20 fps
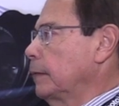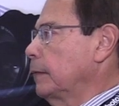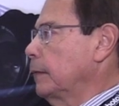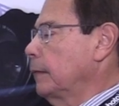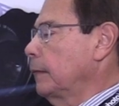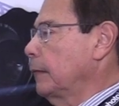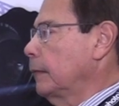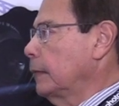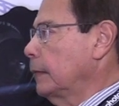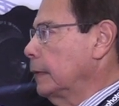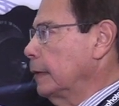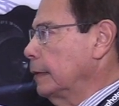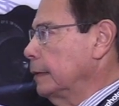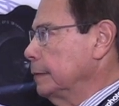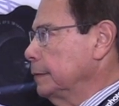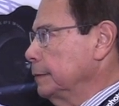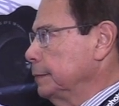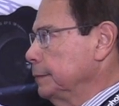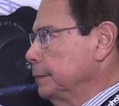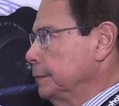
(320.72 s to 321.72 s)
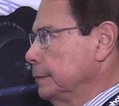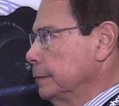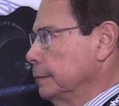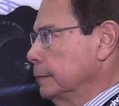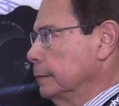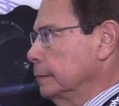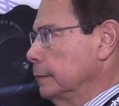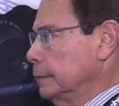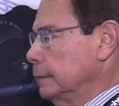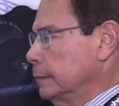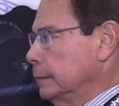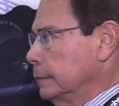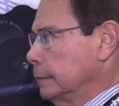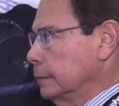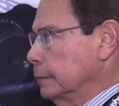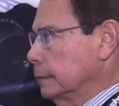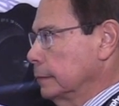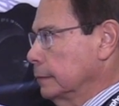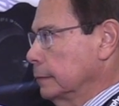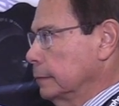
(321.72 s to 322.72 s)

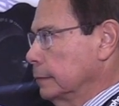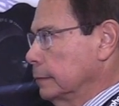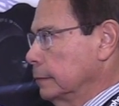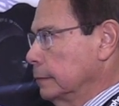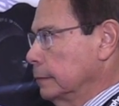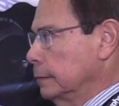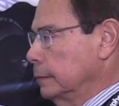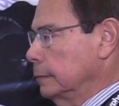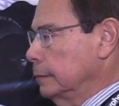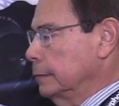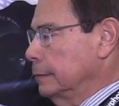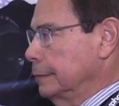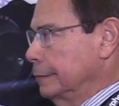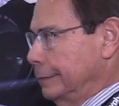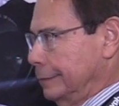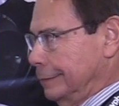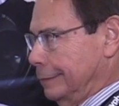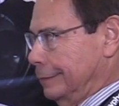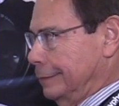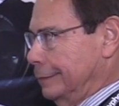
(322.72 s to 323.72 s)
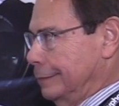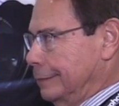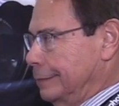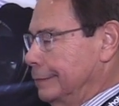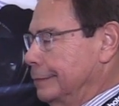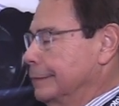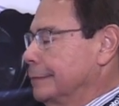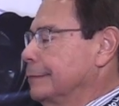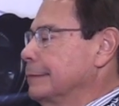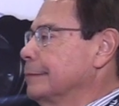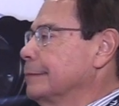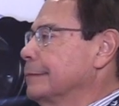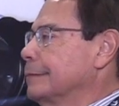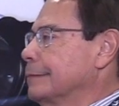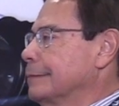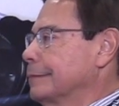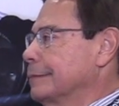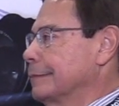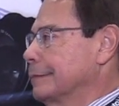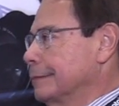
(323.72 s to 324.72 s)

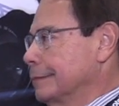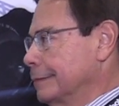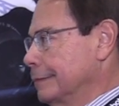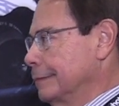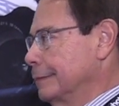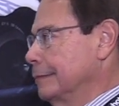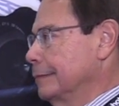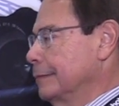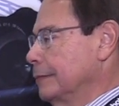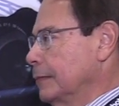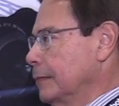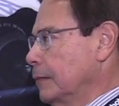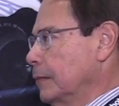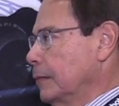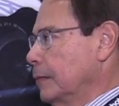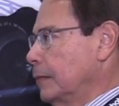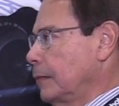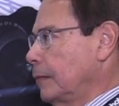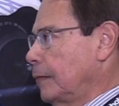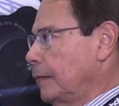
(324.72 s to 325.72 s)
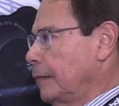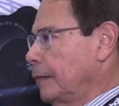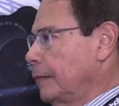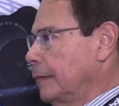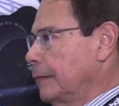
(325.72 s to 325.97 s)
This person isn't speaking.